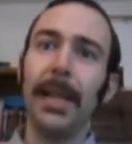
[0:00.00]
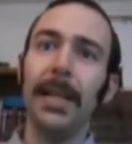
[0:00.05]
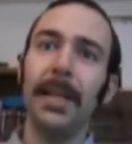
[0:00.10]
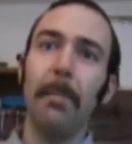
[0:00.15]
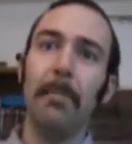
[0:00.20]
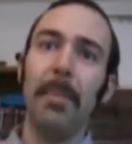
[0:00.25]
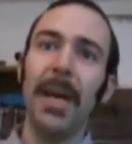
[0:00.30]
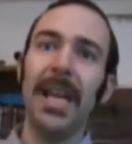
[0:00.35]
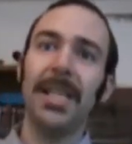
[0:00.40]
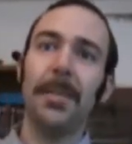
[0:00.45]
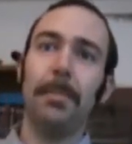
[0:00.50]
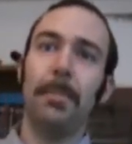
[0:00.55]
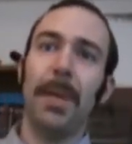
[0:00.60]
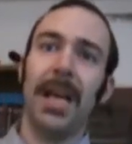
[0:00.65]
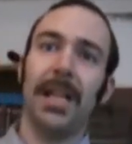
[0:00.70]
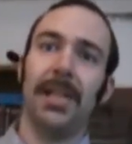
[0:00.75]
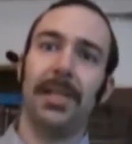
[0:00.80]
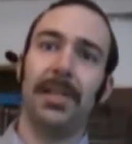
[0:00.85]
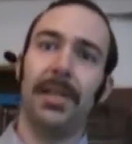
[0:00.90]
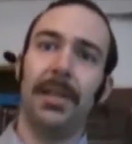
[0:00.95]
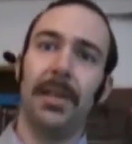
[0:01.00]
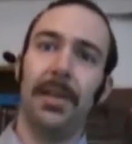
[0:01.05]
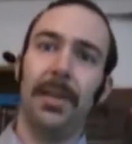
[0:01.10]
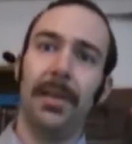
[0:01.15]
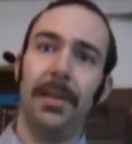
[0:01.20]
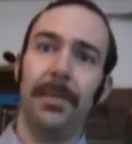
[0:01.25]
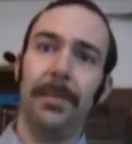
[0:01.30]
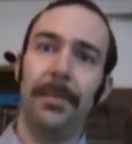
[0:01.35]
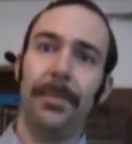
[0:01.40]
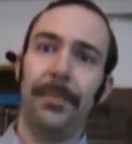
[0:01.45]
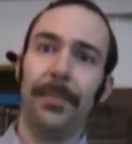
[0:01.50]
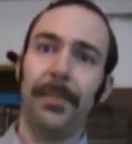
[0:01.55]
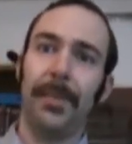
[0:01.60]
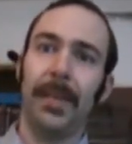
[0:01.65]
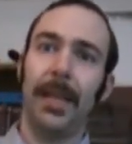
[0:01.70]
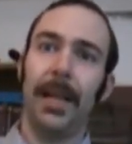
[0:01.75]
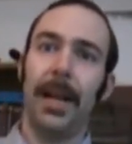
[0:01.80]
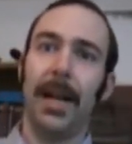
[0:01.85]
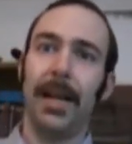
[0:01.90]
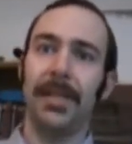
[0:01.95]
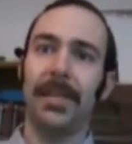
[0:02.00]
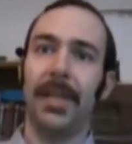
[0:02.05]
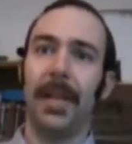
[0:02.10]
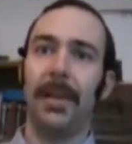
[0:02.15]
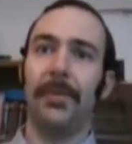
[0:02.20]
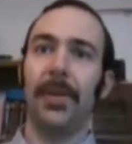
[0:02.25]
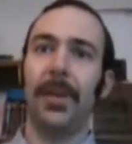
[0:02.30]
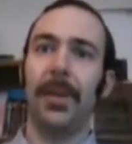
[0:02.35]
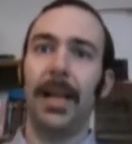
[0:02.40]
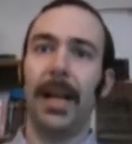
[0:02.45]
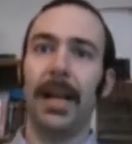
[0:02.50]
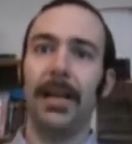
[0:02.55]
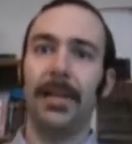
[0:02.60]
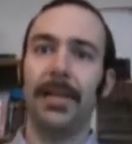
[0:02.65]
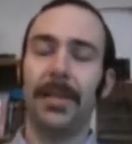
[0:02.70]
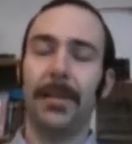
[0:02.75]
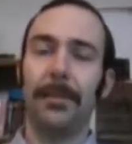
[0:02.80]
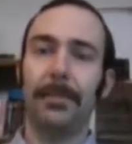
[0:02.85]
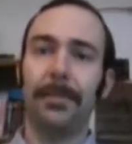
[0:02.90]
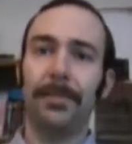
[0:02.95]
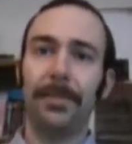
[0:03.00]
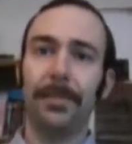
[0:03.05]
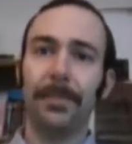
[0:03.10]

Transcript: the best best I say for last